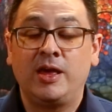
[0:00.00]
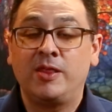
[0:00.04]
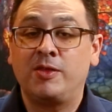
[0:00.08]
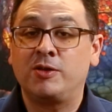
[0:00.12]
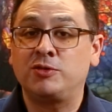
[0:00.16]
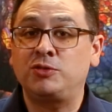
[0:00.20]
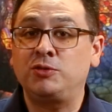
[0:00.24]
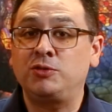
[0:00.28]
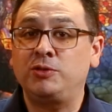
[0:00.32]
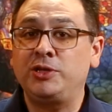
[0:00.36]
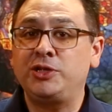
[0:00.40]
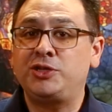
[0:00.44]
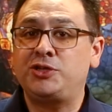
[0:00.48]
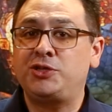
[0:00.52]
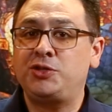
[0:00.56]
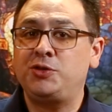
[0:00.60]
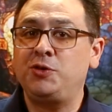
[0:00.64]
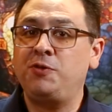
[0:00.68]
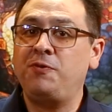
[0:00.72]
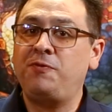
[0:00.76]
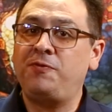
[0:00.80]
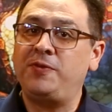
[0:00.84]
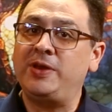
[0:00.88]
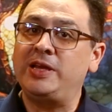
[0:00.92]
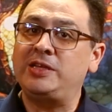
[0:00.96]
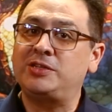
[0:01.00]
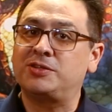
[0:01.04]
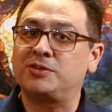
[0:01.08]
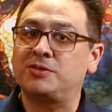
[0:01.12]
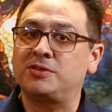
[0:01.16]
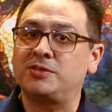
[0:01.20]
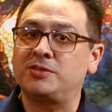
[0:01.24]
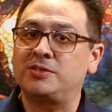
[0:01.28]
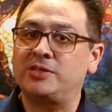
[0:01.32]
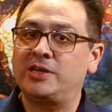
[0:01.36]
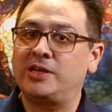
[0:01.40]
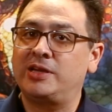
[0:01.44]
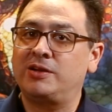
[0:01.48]
There's only 2
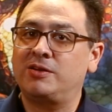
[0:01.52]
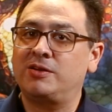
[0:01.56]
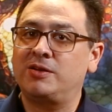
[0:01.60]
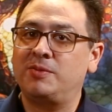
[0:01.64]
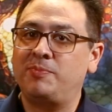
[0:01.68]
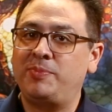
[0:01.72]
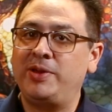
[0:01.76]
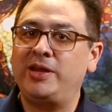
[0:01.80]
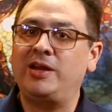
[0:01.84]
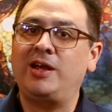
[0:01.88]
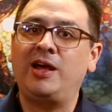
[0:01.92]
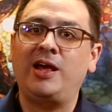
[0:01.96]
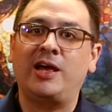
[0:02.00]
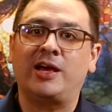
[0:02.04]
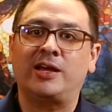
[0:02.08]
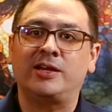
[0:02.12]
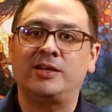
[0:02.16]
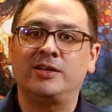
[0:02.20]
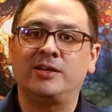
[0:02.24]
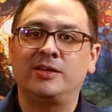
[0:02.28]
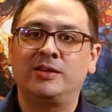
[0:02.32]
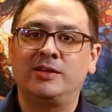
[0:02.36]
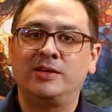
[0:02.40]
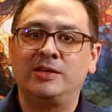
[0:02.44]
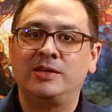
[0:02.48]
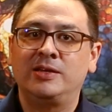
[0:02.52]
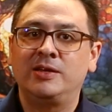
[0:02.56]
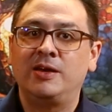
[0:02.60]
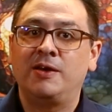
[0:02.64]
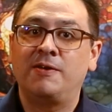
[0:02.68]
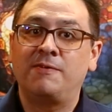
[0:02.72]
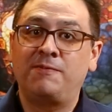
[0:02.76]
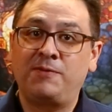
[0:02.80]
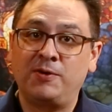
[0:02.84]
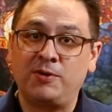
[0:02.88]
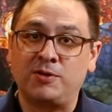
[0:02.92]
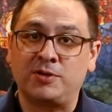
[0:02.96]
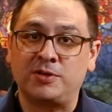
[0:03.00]
features that are a bit odd.
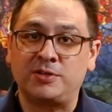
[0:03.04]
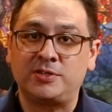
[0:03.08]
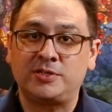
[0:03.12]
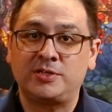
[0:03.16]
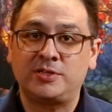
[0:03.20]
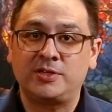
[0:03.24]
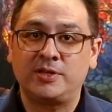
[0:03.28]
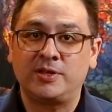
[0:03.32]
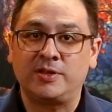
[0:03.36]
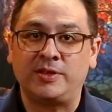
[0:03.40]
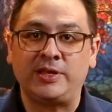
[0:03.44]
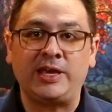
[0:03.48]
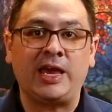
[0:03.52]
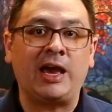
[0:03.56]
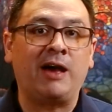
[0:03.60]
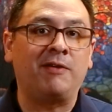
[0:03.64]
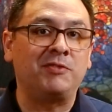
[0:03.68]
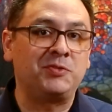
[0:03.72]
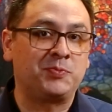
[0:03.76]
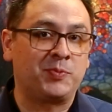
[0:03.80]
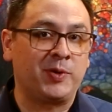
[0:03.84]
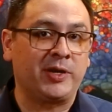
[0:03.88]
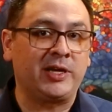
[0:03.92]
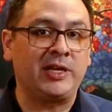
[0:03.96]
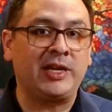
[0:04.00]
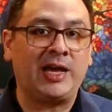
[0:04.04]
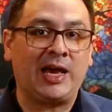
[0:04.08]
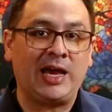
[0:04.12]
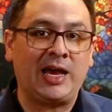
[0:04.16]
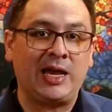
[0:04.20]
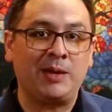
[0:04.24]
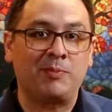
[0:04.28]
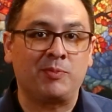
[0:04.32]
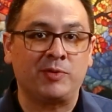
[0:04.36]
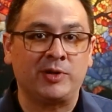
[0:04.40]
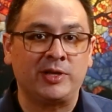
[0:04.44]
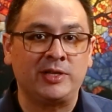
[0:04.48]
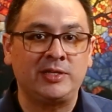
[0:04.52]
First, the elf Spriggan
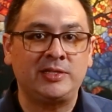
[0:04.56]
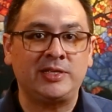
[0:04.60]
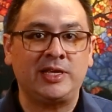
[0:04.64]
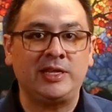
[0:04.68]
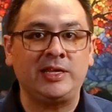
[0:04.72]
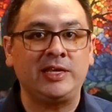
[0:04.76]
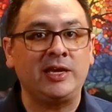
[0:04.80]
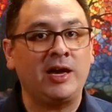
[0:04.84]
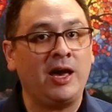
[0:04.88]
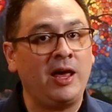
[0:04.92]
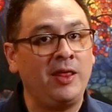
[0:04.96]
hybrids, and the